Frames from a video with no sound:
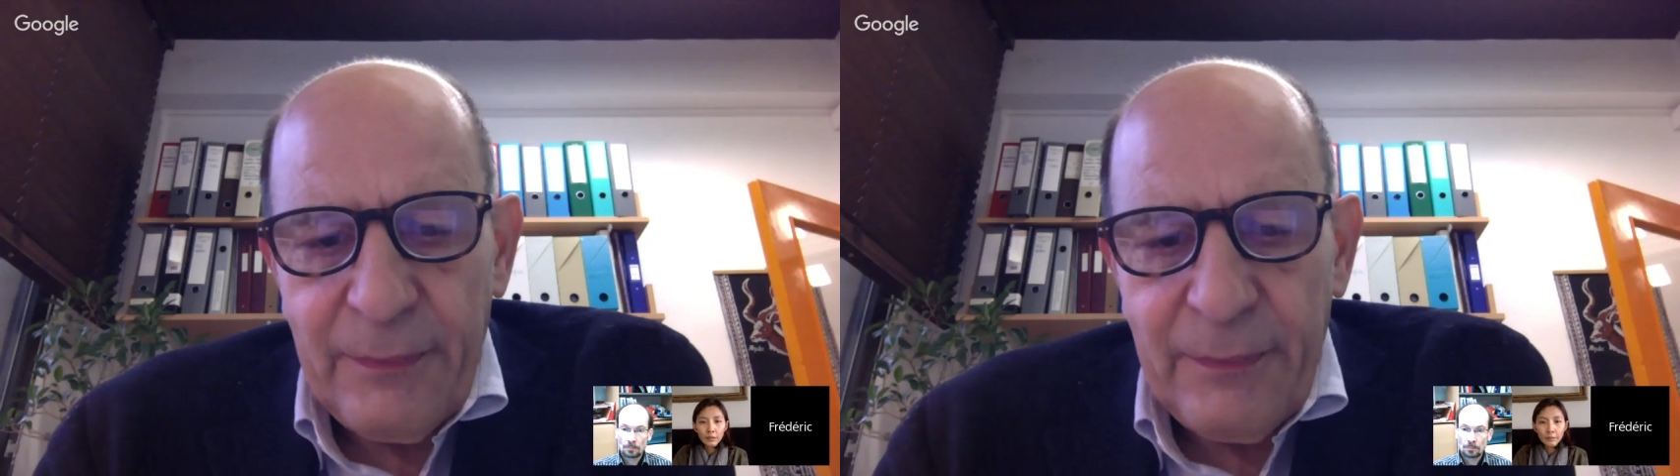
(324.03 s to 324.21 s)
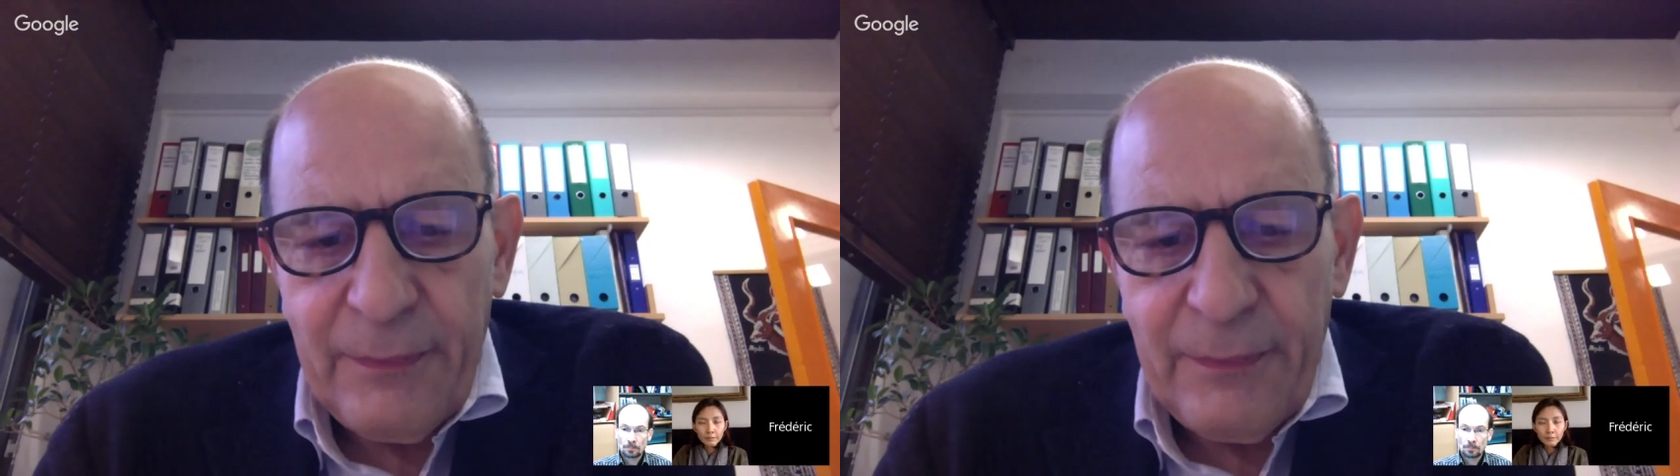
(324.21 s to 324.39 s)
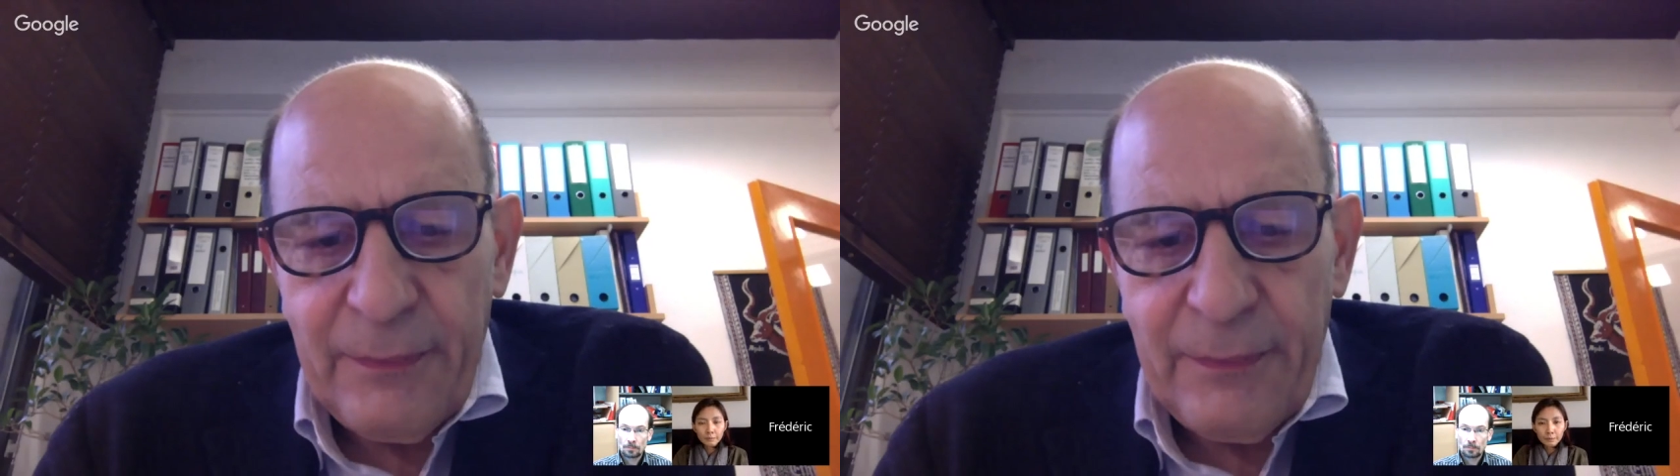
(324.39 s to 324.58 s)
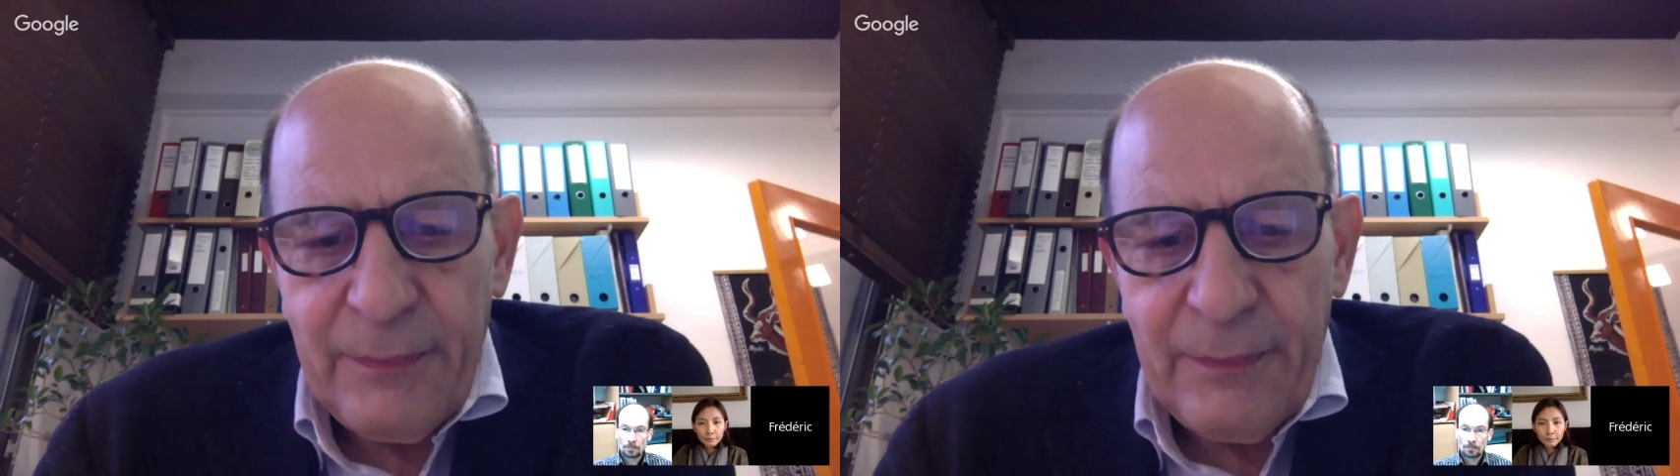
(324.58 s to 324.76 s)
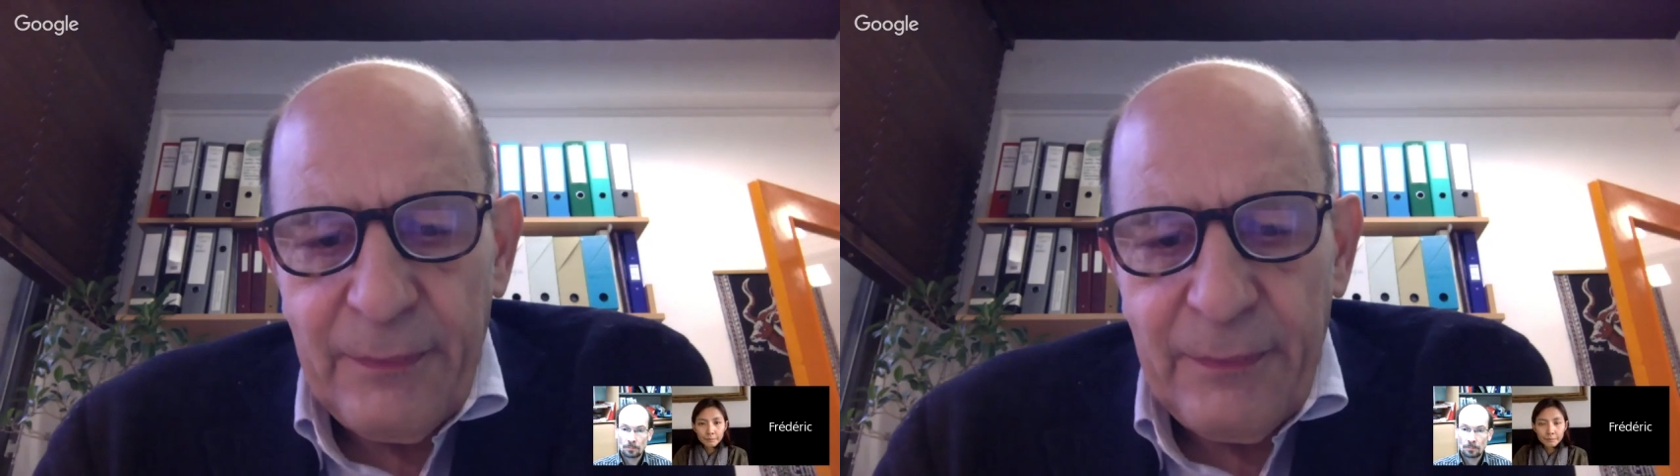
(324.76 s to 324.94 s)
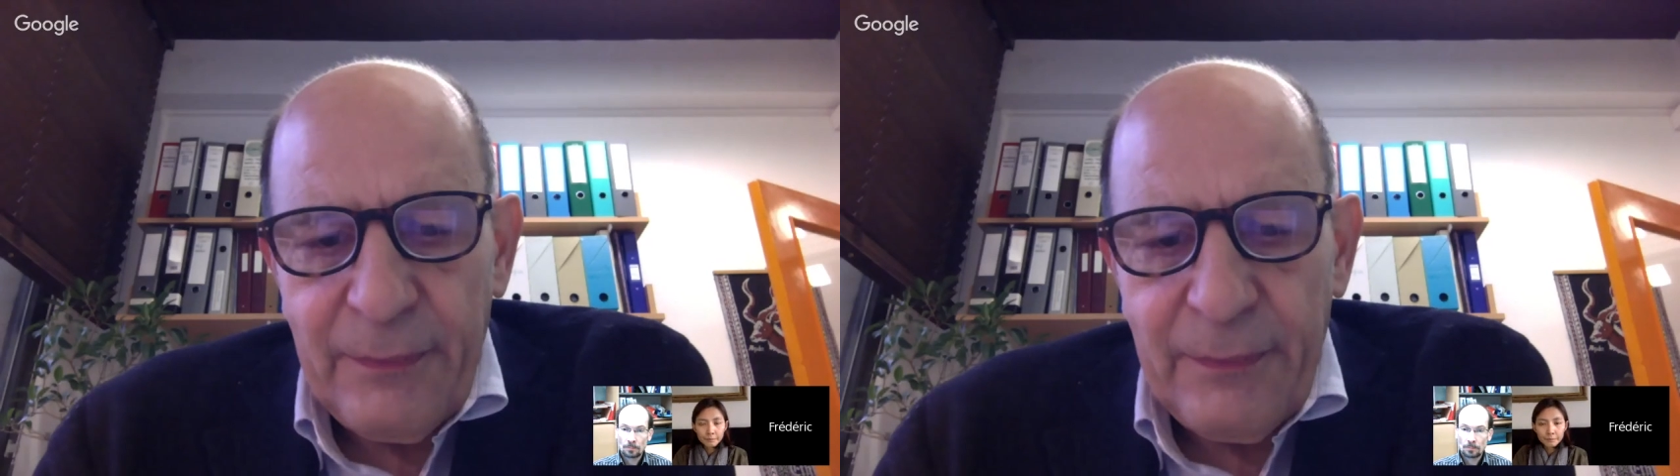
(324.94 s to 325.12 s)
vaccine is
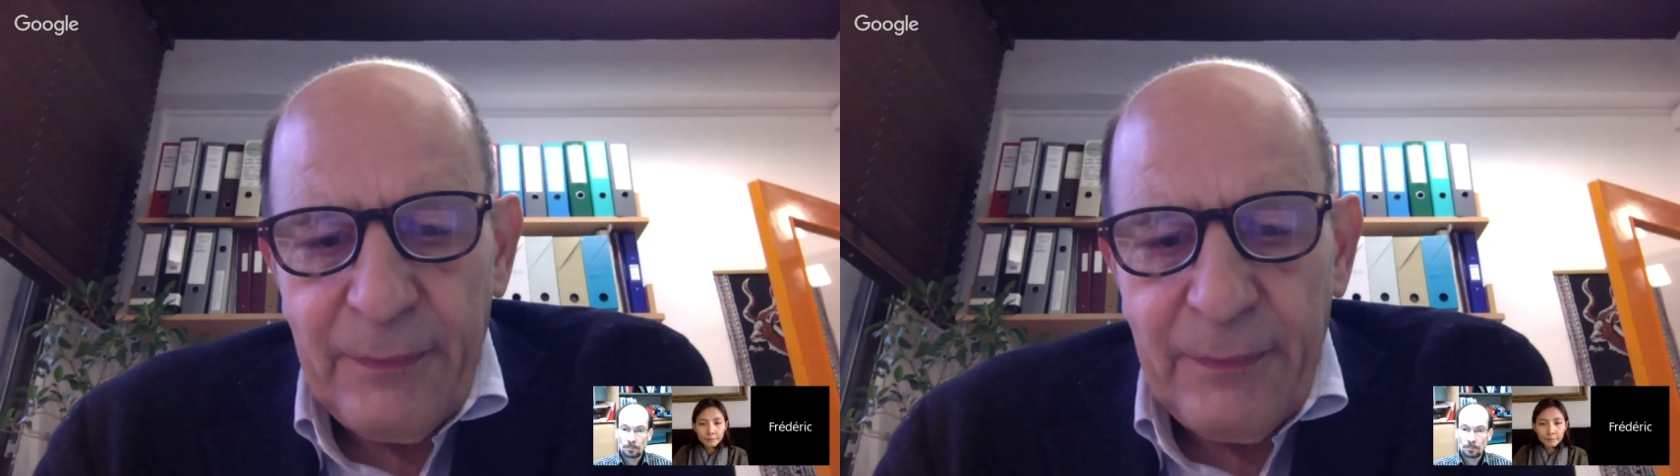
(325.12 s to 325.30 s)
given